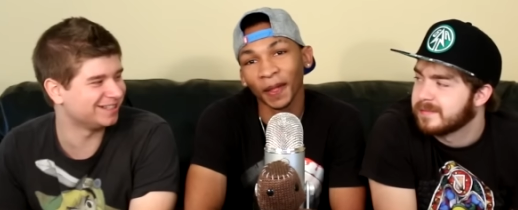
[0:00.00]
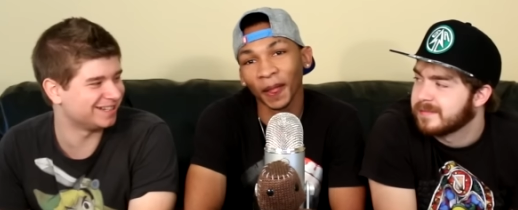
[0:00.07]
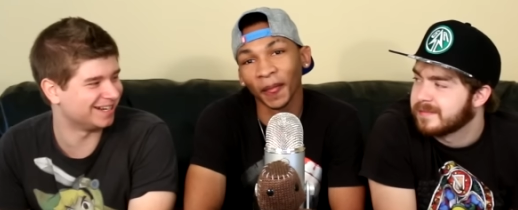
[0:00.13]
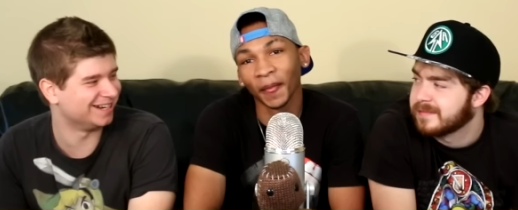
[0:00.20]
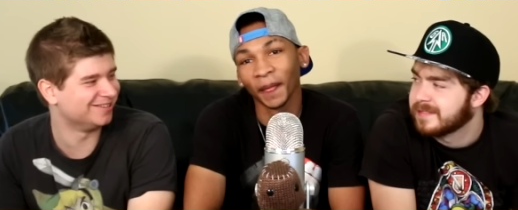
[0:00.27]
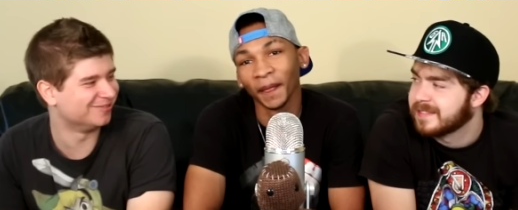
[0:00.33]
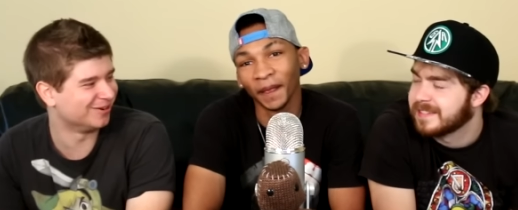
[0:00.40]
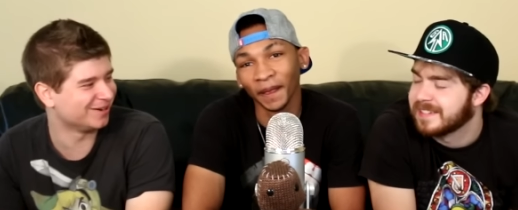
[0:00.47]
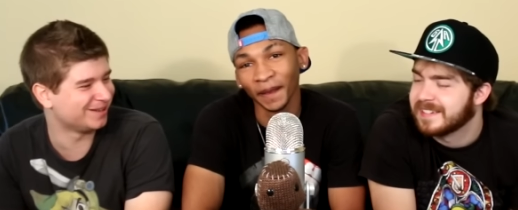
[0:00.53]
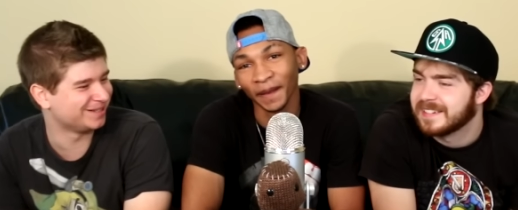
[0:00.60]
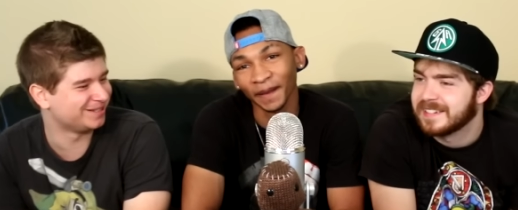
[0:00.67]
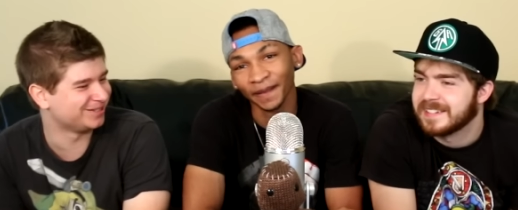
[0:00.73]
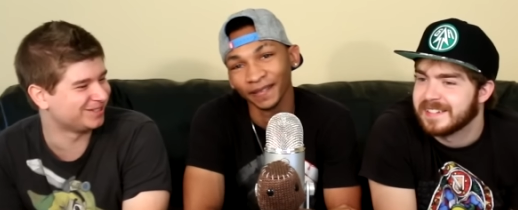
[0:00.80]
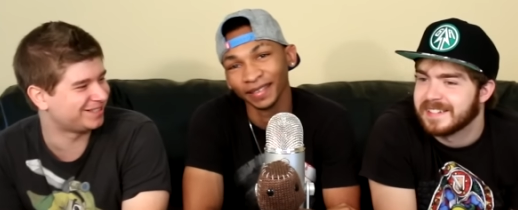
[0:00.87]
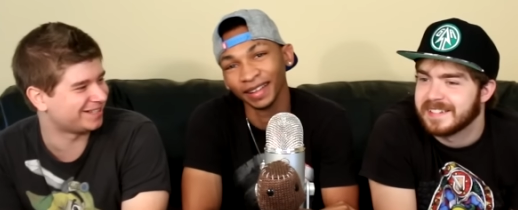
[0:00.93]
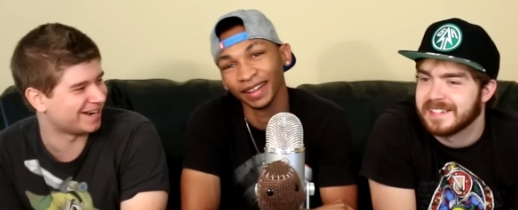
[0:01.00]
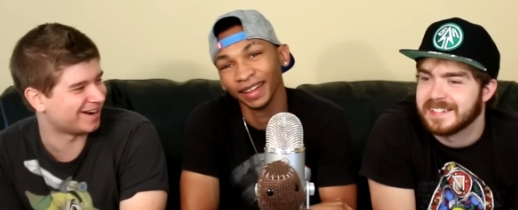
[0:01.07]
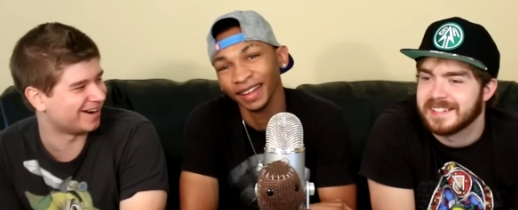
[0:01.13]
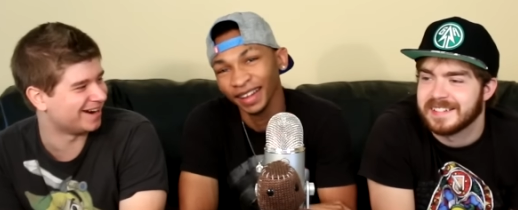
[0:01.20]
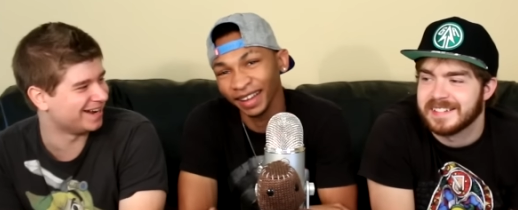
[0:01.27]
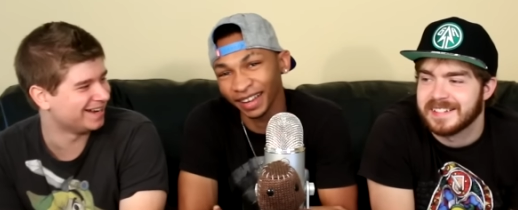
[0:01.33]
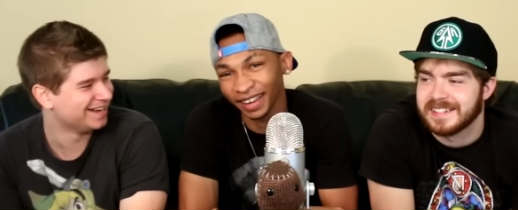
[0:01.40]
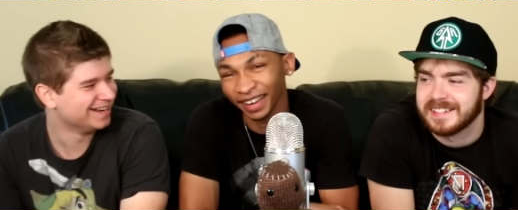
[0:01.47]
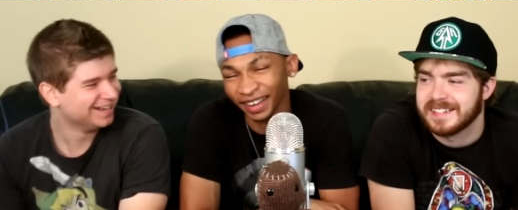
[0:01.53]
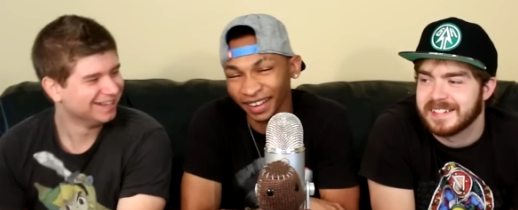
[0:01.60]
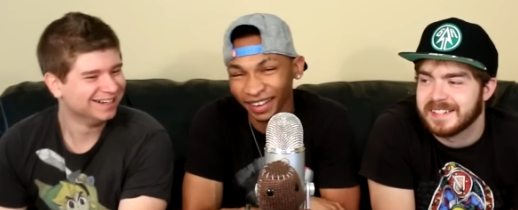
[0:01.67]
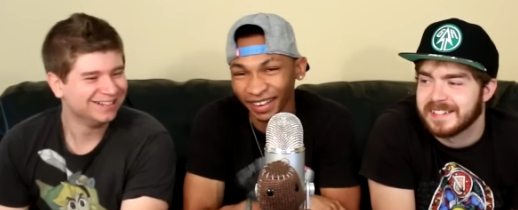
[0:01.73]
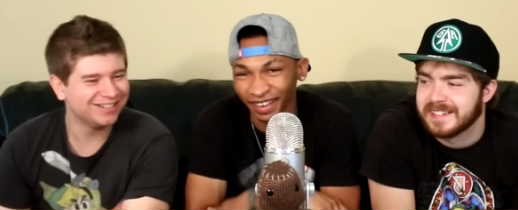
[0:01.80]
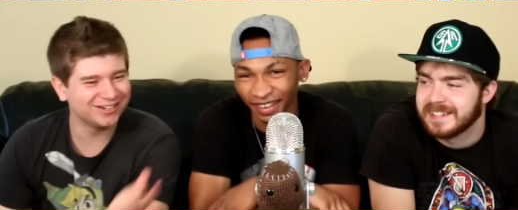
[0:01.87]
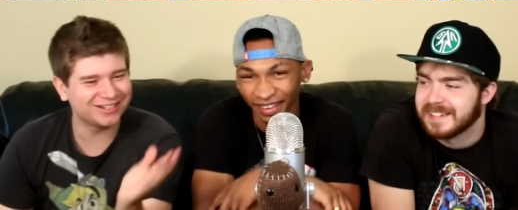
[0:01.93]
Speaker 1: this anywhere that you share
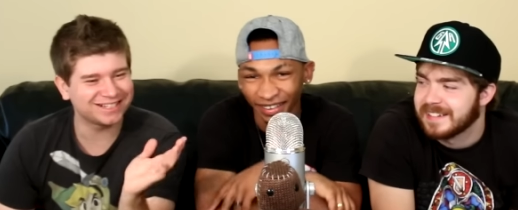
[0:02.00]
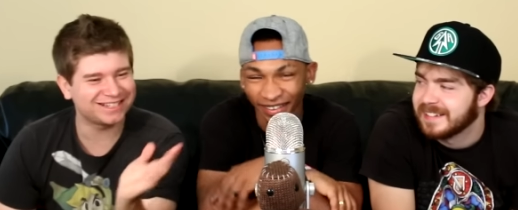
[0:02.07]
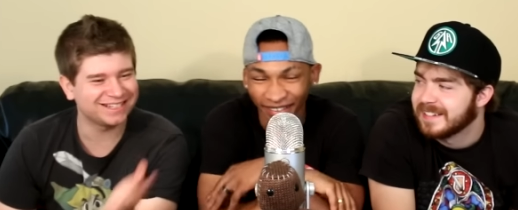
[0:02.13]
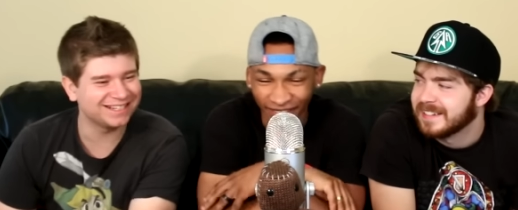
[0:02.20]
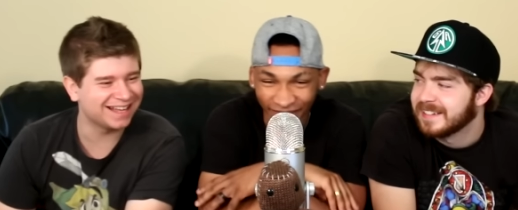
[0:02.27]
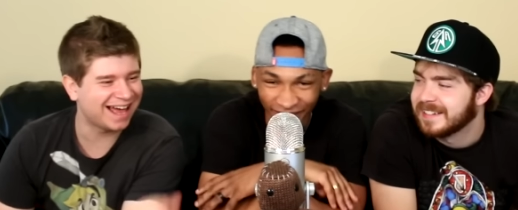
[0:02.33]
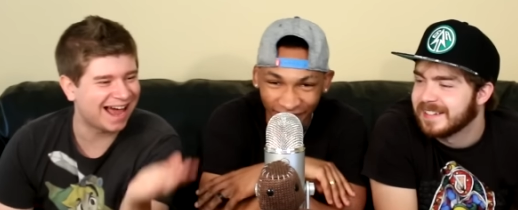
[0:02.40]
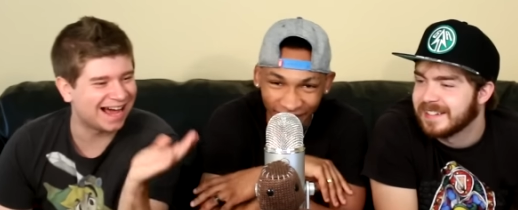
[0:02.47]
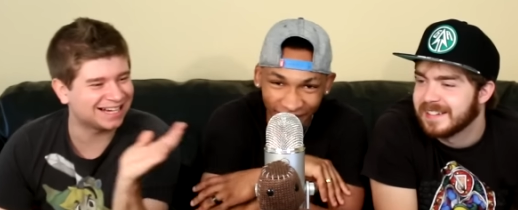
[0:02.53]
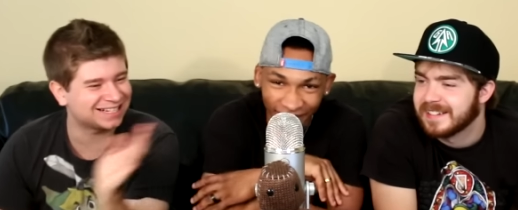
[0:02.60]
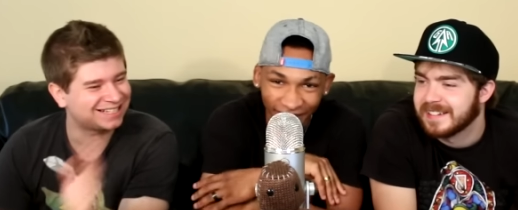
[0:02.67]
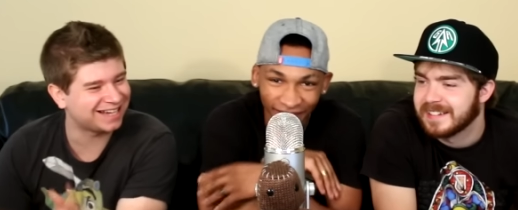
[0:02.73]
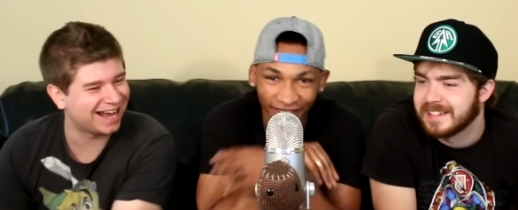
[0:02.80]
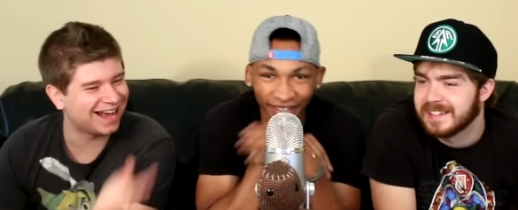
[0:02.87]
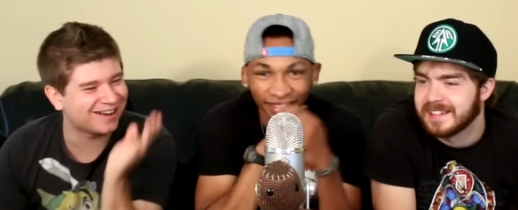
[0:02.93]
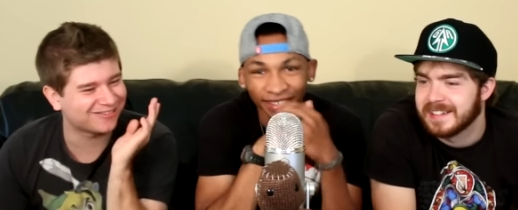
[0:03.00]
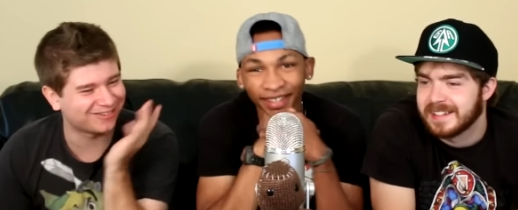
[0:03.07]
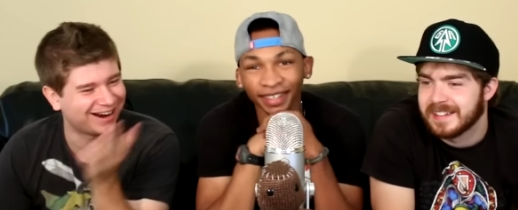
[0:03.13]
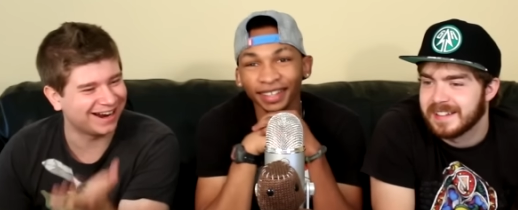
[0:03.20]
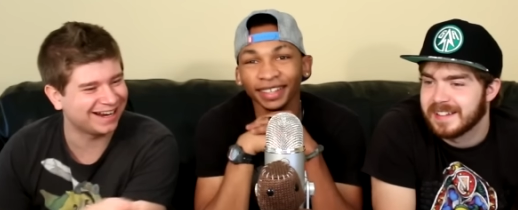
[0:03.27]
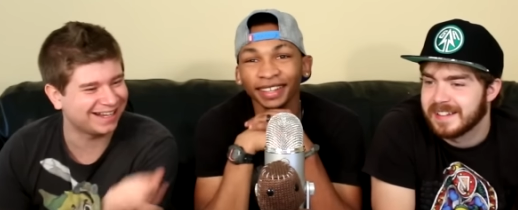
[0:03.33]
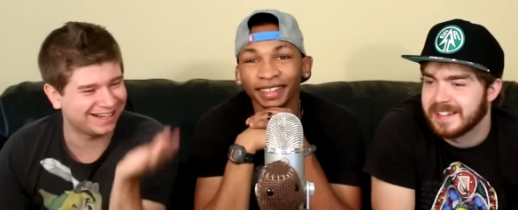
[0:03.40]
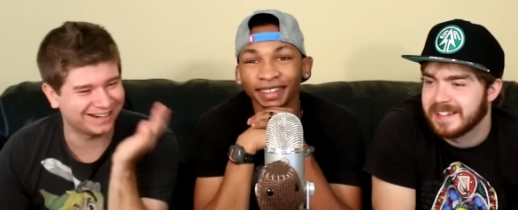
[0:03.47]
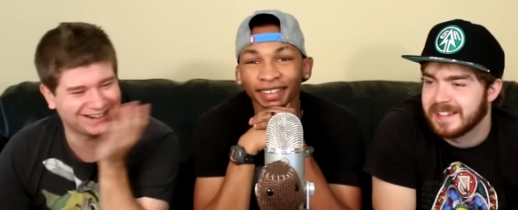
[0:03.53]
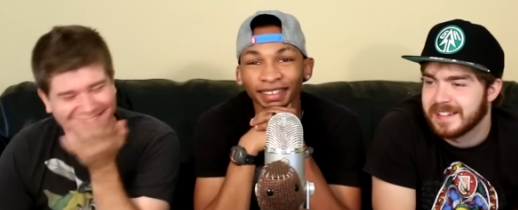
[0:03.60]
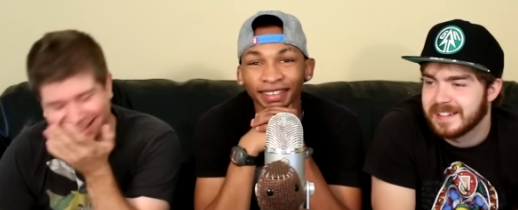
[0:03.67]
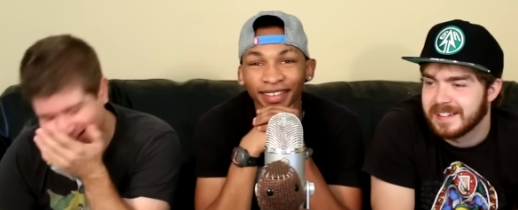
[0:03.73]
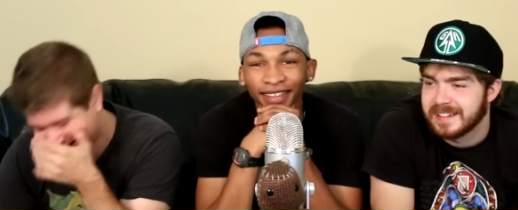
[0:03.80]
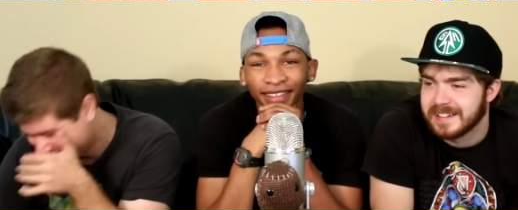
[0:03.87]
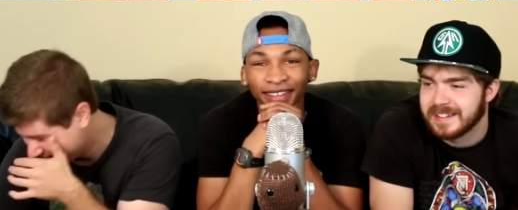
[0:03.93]
it. you can see the hashtag right here.
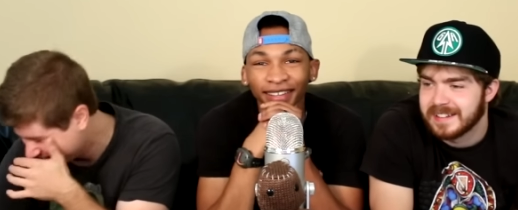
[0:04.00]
